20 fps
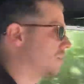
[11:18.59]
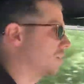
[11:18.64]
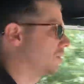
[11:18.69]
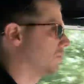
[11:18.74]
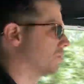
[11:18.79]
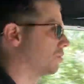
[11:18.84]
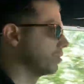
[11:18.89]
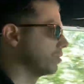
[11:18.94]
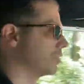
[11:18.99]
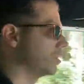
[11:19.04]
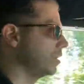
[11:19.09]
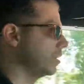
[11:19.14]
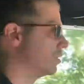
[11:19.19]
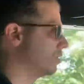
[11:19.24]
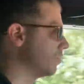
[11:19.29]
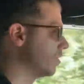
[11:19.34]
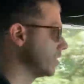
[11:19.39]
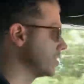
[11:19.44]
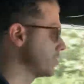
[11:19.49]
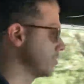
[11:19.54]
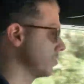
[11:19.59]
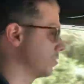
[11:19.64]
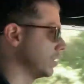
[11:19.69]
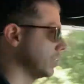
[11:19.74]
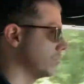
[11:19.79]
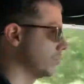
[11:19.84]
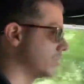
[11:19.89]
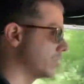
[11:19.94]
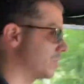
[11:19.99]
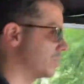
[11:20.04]
you'll see here
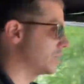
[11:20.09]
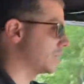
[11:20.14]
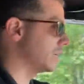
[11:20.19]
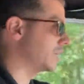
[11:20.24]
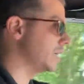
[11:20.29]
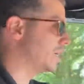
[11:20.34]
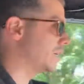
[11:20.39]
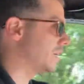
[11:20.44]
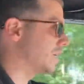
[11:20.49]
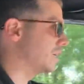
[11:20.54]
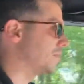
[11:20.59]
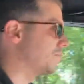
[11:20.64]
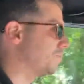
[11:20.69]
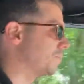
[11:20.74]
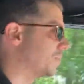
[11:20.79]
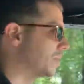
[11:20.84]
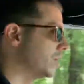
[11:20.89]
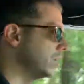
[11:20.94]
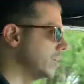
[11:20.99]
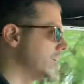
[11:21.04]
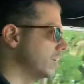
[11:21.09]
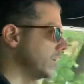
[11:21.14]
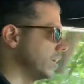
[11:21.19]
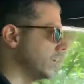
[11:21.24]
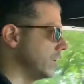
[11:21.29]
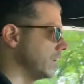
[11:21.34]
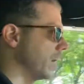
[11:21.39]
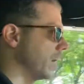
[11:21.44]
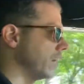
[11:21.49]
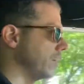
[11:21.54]
eventually, which is a
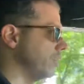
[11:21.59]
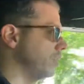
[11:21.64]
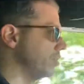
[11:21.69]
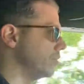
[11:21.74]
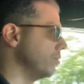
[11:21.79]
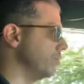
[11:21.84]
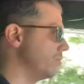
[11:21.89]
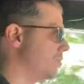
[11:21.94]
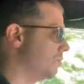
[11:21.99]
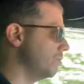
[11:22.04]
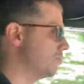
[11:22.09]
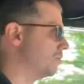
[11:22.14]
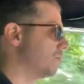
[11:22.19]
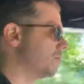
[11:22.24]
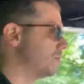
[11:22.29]
92